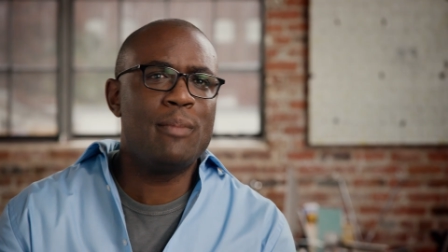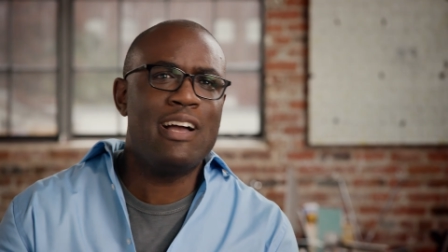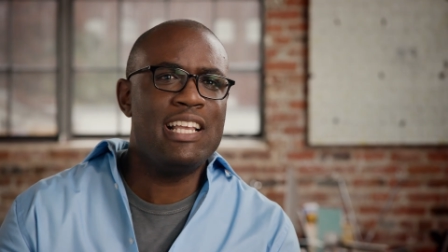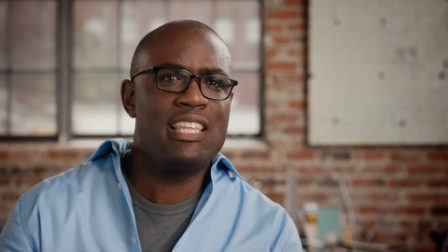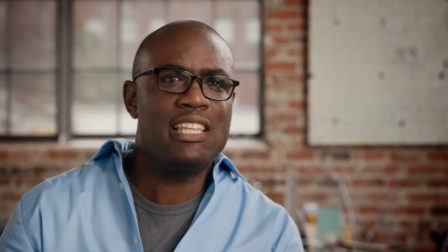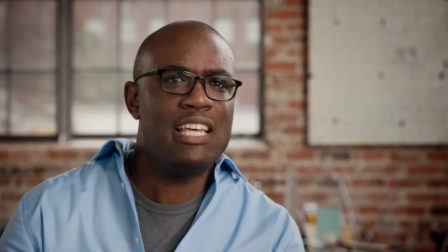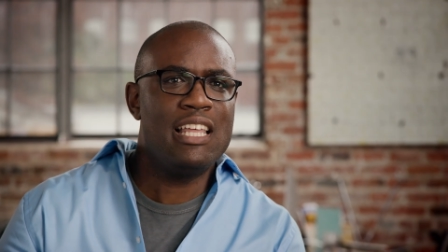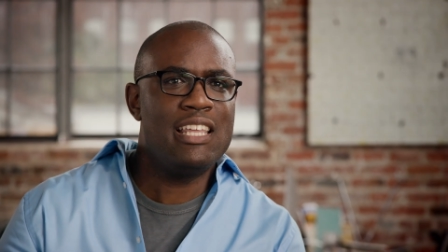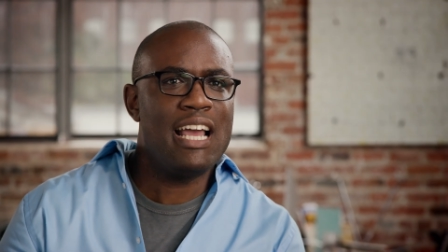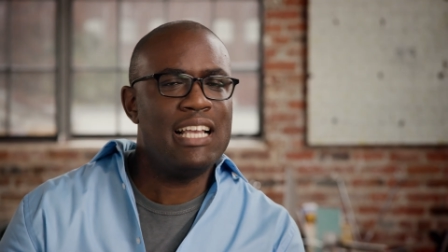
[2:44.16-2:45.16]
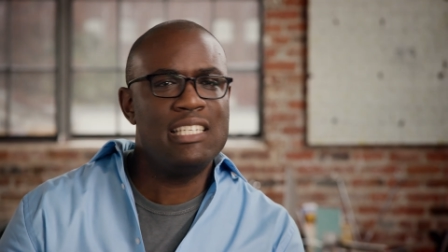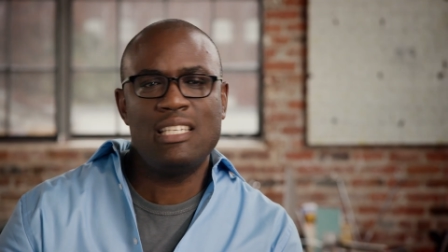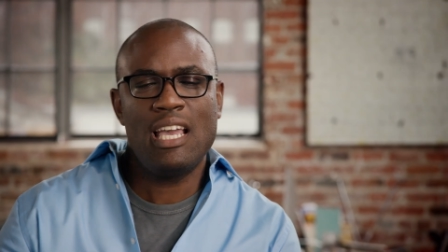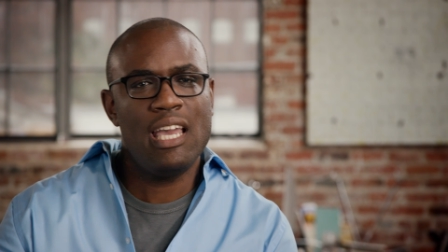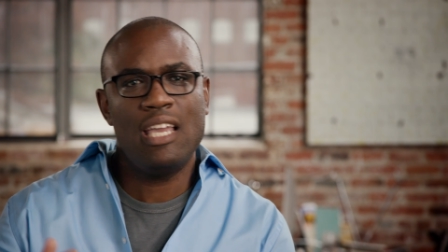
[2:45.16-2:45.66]
about anything that I
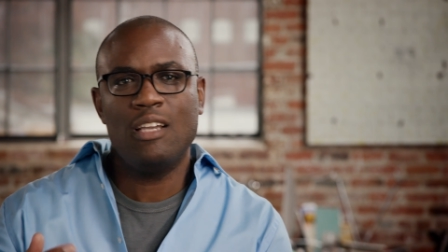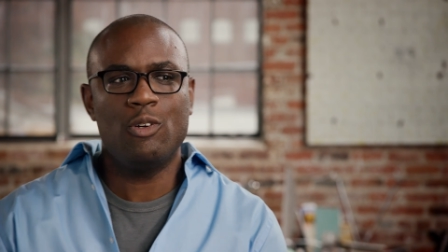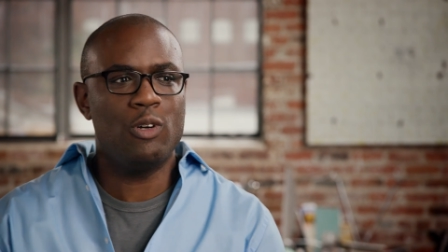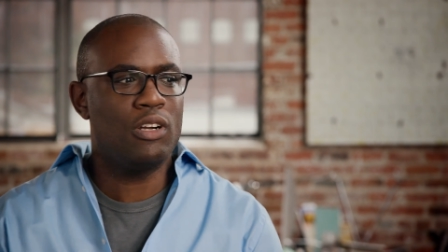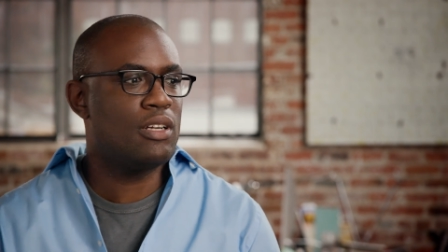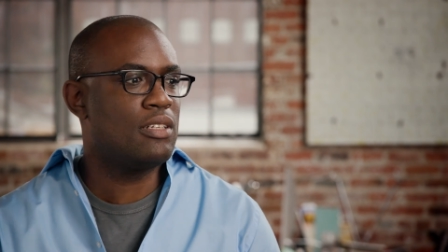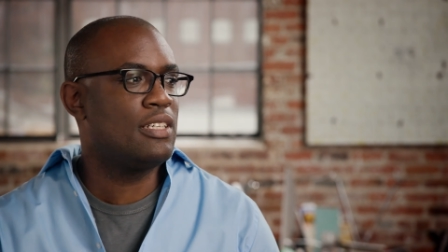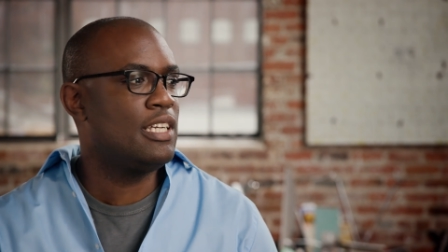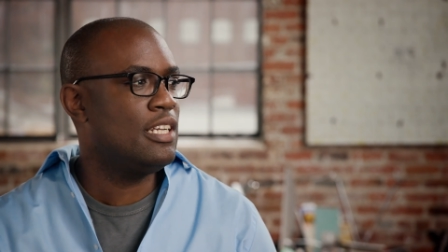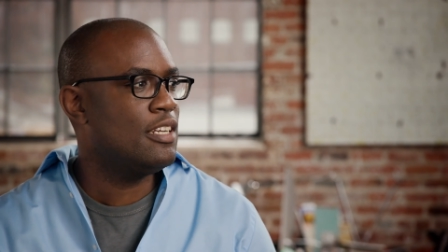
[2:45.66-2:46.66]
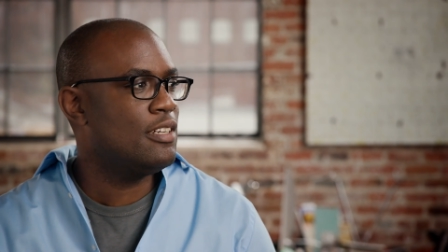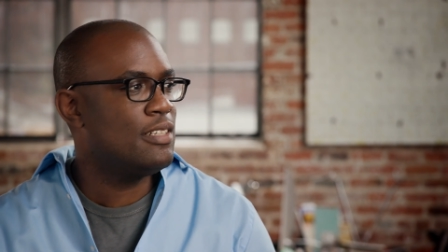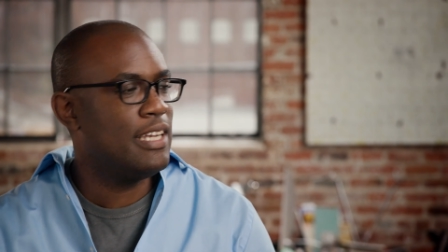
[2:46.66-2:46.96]
say or, you know,